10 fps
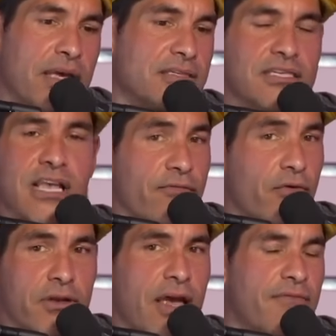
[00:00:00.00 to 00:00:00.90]
being
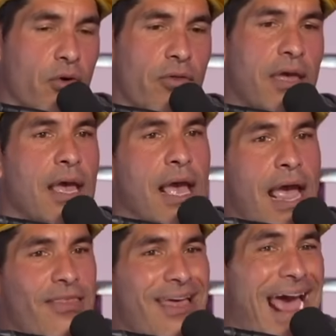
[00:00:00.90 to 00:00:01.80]
successful in life and the whole thing.
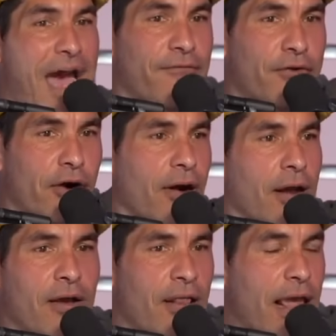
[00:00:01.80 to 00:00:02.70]
And then
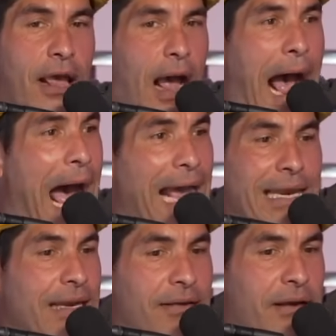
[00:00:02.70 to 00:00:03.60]
after,
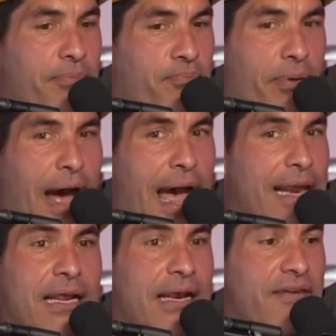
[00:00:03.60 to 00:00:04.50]
I
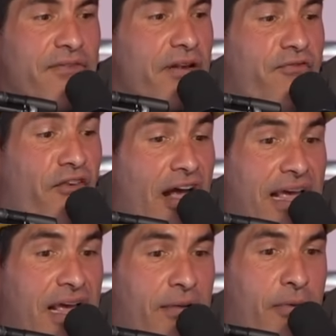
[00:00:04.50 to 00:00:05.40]
didn't even
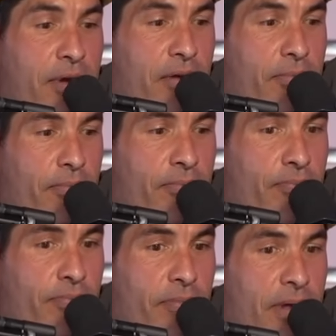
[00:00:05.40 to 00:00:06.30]
fucking
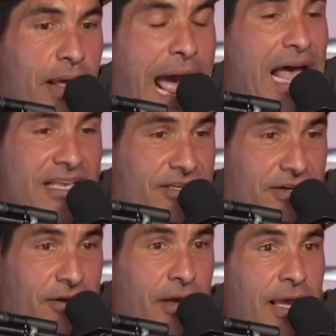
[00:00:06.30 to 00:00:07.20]

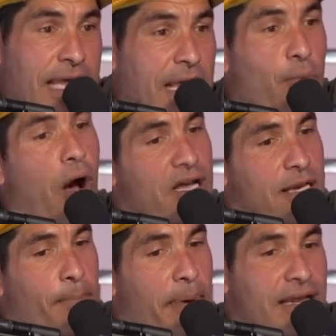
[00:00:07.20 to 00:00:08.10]
ask. He
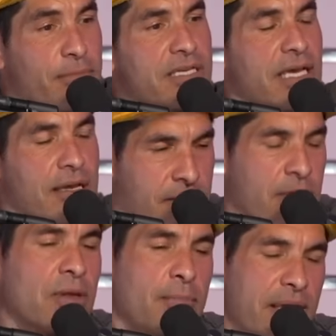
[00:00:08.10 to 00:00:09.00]
walks up back to me. He's
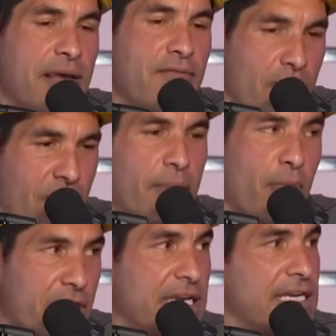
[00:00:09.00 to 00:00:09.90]
like, let me give you a
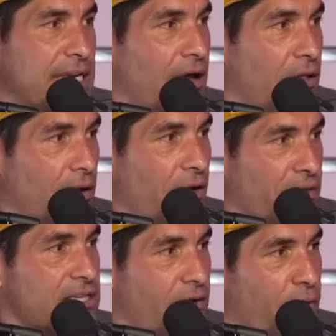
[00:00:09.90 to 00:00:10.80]
little bit more detail
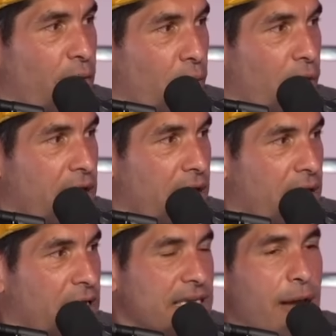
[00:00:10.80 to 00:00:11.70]
on the stuff we were
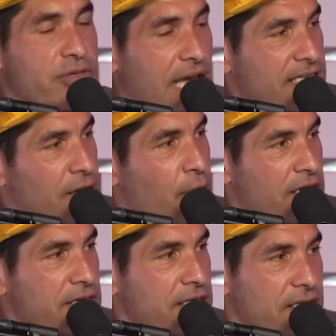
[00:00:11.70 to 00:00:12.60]
working on, because I was asking
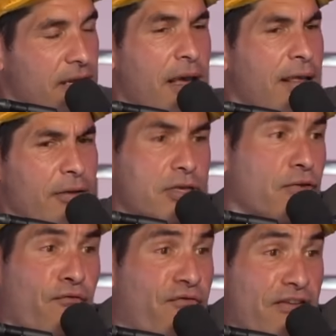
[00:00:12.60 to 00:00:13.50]
questions, and
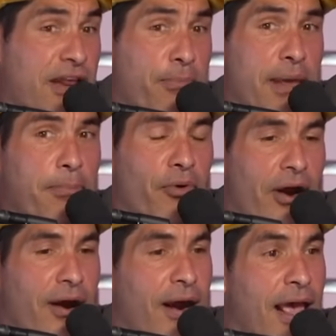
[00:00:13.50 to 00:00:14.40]
there's 50
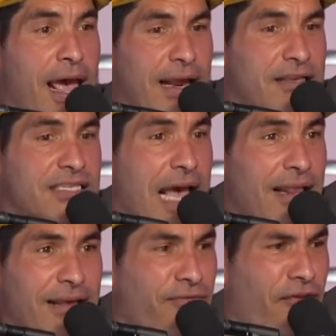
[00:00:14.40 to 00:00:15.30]
people there, and he
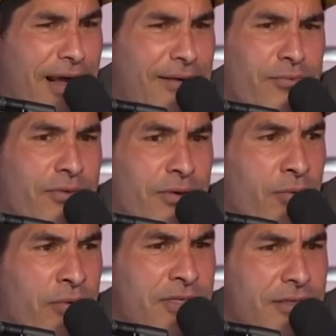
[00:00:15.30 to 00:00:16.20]

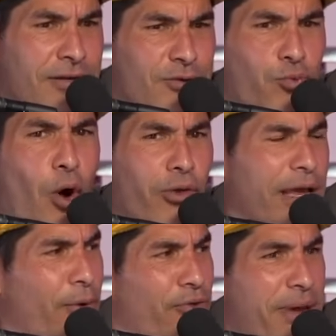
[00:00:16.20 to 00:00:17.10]
fucking starts
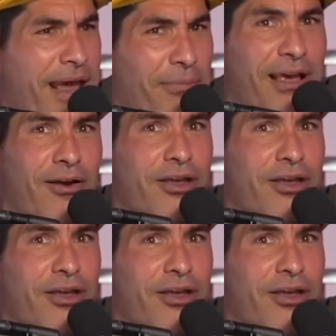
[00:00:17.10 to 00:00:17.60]
rolling with me. Awesome.